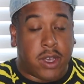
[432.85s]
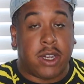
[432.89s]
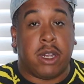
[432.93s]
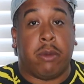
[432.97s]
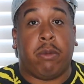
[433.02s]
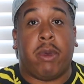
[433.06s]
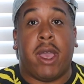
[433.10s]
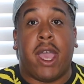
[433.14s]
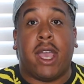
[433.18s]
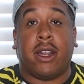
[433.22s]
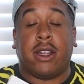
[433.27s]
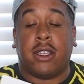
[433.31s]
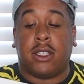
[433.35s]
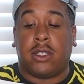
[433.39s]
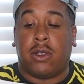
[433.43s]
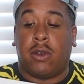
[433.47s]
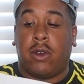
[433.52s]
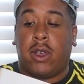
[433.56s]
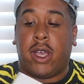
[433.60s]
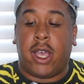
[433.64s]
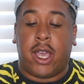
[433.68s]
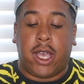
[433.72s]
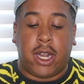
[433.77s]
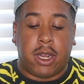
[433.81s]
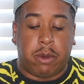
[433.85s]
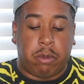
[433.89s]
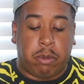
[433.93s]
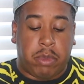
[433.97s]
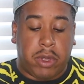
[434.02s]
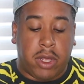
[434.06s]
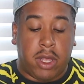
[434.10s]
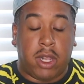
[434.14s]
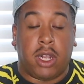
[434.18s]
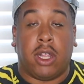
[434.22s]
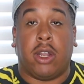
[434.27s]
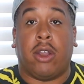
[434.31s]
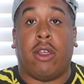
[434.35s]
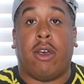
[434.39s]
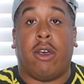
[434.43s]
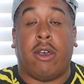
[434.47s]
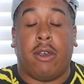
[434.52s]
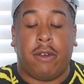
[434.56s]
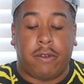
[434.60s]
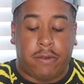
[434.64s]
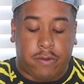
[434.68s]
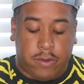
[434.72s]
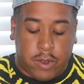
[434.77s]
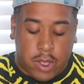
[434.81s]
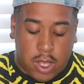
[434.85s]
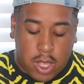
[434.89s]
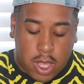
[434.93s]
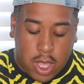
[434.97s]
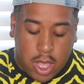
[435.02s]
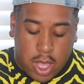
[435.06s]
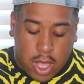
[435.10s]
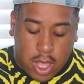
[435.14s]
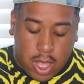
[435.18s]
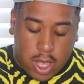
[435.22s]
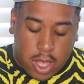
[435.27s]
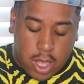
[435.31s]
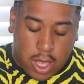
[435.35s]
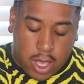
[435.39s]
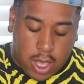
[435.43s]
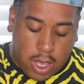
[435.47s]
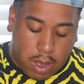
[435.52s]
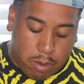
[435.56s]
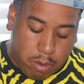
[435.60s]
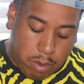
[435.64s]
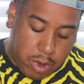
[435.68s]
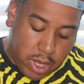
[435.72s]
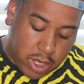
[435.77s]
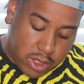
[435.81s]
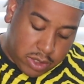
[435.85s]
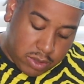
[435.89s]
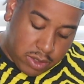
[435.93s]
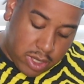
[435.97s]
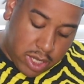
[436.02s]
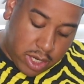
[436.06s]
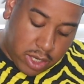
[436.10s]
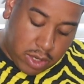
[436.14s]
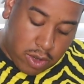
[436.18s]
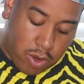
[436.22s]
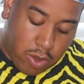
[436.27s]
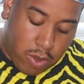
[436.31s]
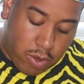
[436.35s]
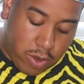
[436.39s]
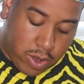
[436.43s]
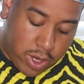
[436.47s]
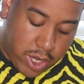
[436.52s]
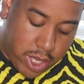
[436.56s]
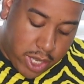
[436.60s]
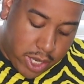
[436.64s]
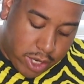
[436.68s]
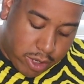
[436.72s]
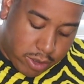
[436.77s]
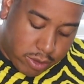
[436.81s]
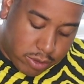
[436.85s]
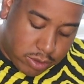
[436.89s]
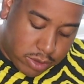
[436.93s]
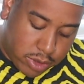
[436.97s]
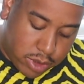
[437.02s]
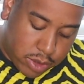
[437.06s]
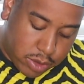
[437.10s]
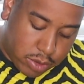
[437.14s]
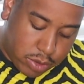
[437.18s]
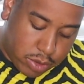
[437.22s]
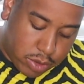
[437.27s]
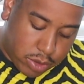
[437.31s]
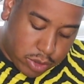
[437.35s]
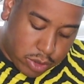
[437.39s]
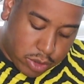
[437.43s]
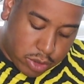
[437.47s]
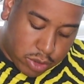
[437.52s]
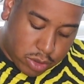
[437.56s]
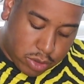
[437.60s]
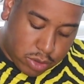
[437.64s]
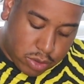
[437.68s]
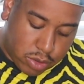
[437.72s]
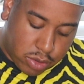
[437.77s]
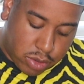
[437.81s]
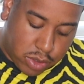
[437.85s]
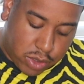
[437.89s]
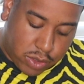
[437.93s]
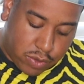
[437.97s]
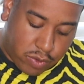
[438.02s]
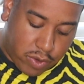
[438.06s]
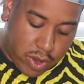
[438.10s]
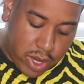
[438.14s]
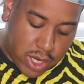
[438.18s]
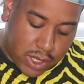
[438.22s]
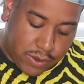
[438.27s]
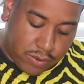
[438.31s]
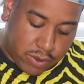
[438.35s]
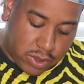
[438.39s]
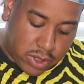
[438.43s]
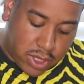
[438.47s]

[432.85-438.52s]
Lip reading: and the back, let's go ahead and peel it off and make sure that it all adhered to your transfer